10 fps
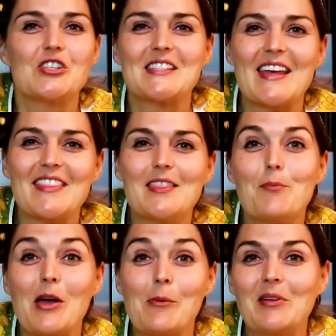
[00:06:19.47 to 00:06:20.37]
just hit the
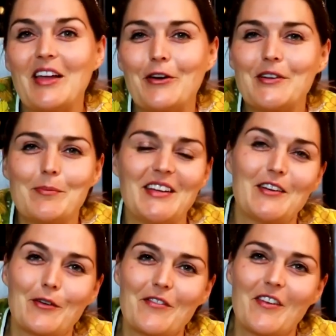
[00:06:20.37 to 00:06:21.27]
bell below to be
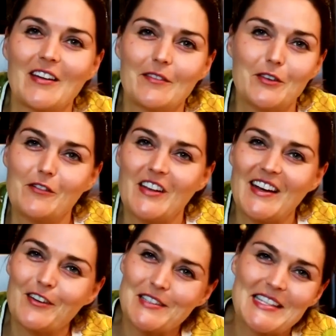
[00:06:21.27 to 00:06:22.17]
notified of new
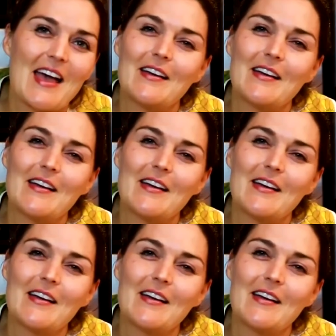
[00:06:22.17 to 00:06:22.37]
videos.